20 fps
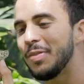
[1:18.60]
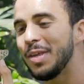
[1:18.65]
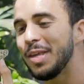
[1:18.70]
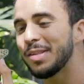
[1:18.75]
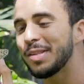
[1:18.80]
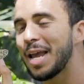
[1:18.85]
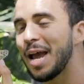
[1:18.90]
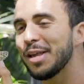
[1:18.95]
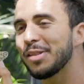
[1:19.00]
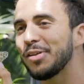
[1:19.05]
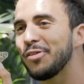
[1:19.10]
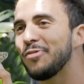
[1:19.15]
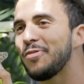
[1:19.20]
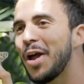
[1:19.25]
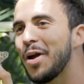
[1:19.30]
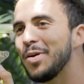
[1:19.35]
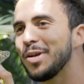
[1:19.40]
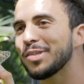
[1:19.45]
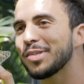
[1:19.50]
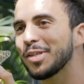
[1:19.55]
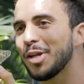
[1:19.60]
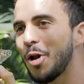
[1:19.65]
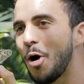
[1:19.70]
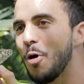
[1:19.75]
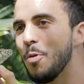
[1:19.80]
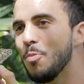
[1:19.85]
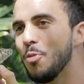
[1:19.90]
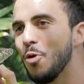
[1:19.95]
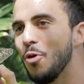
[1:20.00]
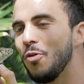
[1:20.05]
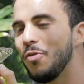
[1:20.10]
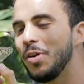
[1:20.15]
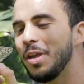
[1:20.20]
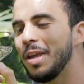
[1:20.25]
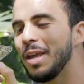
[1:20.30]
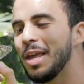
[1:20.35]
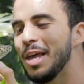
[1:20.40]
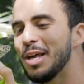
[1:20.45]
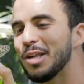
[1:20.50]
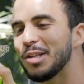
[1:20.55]
These guys are very slow
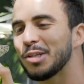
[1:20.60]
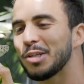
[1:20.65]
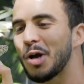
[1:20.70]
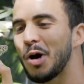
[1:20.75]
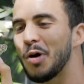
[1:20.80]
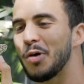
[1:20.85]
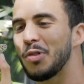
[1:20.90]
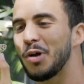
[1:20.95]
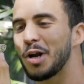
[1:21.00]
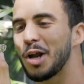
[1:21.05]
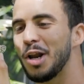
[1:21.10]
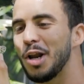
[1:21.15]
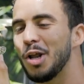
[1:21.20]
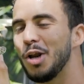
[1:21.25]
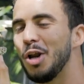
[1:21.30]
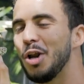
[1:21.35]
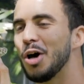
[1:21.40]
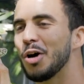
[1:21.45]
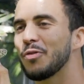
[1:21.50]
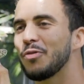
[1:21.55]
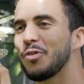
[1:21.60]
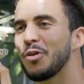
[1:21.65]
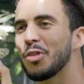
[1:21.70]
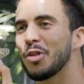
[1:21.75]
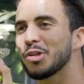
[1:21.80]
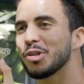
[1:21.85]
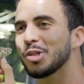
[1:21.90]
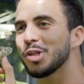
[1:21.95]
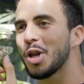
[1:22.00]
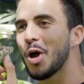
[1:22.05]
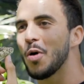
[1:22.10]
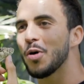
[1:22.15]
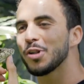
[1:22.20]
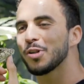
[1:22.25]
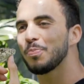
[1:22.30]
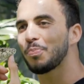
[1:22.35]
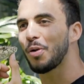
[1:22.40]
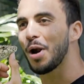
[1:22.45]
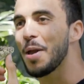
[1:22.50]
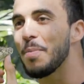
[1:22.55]
moving, so they're gonna look for the
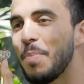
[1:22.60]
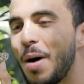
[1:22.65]
slowest prey